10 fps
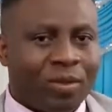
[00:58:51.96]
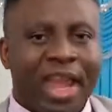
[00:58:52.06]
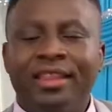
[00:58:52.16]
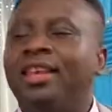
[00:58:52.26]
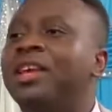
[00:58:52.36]

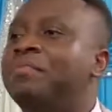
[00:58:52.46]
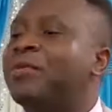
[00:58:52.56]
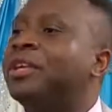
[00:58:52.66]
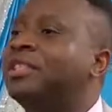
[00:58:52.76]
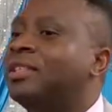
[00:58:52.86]
And he
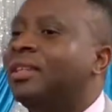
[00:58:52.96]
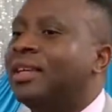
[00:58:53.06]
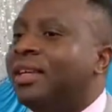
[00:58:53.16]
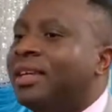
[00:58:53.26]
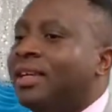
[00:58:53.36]
preached
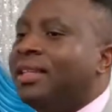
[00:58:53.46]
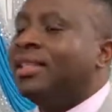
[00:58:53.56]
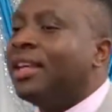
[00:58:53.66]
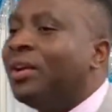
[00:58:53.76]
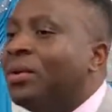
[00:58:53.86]

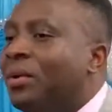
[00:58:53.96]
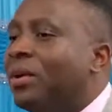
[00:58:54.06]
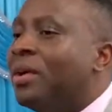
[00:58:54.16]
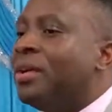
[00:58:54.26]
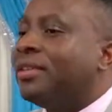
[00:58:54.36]
till
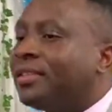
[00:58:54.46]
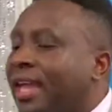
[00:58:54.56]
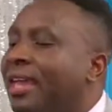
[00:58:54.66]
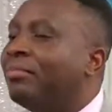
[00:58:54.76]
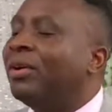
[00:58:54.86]

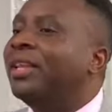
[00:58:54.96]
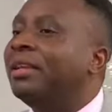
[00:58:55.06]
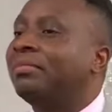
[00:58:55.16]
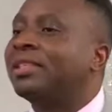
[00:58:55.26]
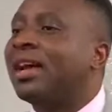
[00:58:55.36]
Simon
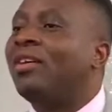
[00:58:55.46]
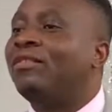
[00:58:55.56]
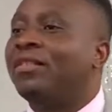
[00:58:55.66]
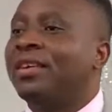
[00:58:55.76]
himself